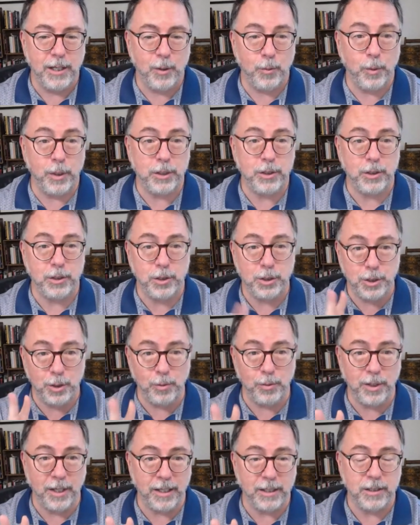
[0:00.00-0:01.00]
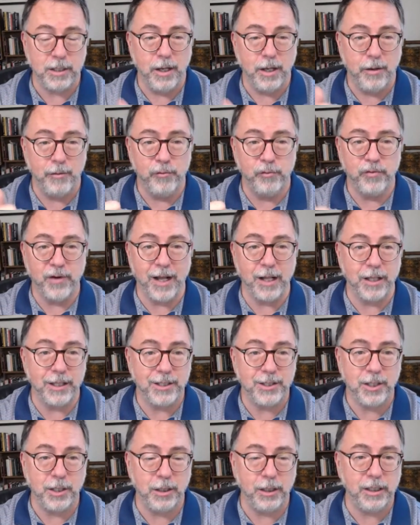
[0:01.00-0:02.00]
which is two things,
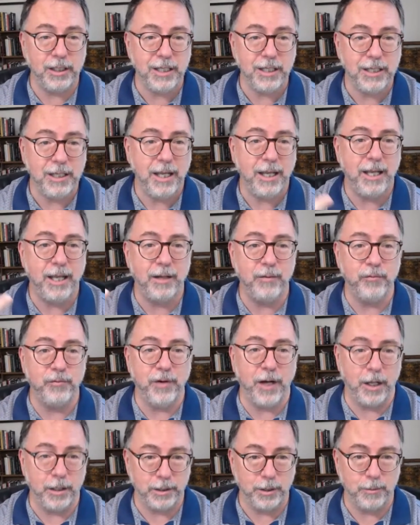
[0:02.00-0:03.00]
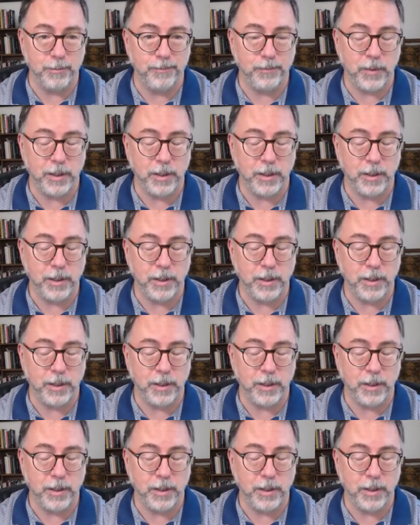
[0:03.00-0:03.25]
volatility and volume.